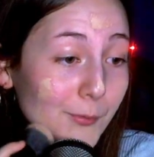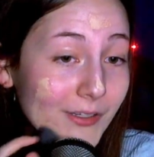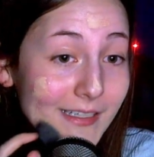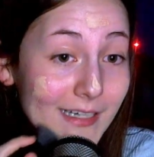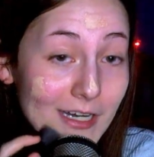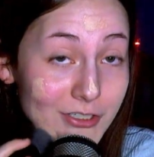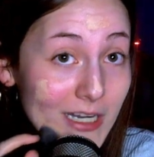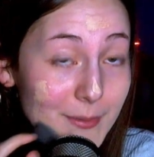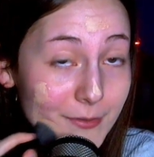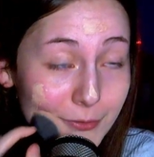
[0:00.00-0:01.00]
I'm really not
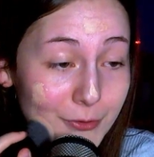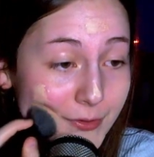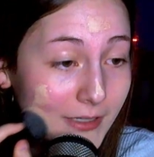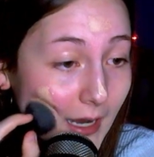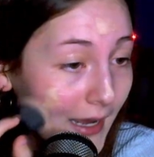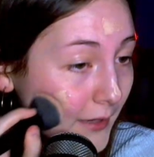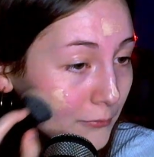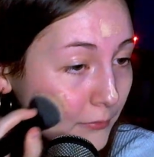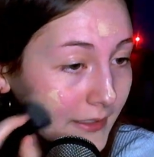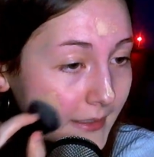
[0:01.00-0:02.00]
trying to be rude. I
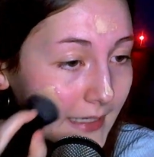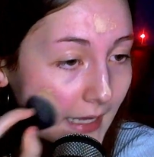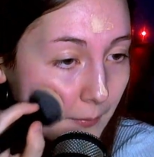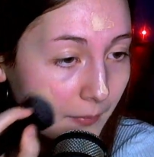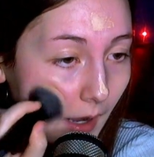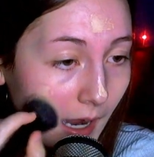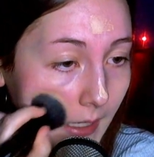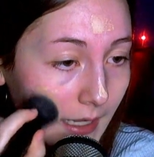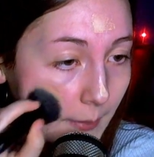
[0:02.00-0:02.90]
really am not.